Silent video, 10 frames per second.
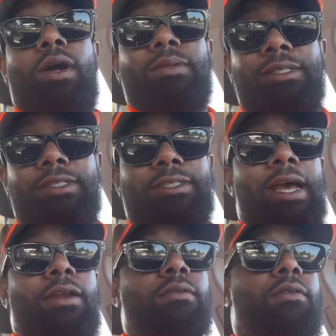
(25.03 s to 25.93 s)
Welcome to the
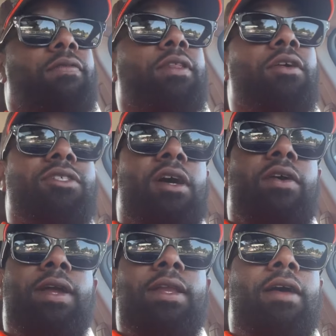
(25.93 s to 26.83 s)
channel. For those of
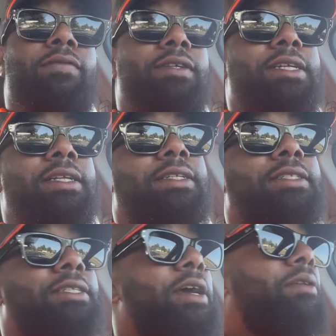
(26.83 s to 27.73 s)
y'all who ain't never attended
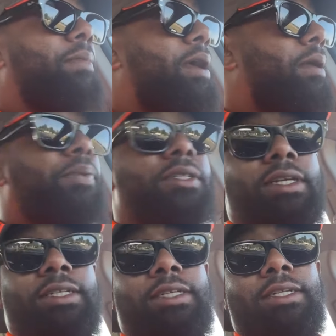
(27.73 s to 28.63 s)
the channel, man, I
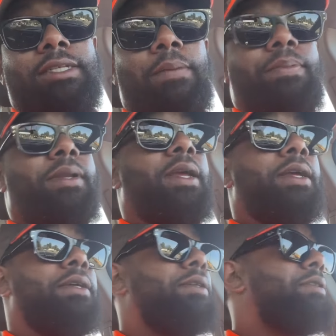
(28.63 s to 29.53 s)
appreciate y'all tapping
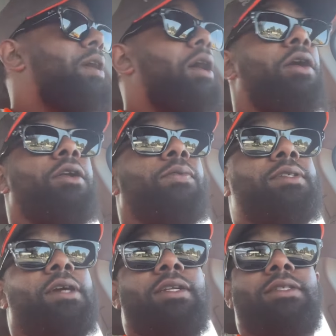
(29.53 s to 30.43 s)
in. To all the
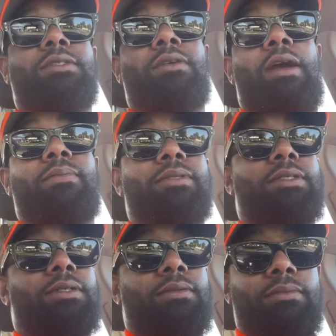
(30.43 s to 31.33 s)
returning subscribers,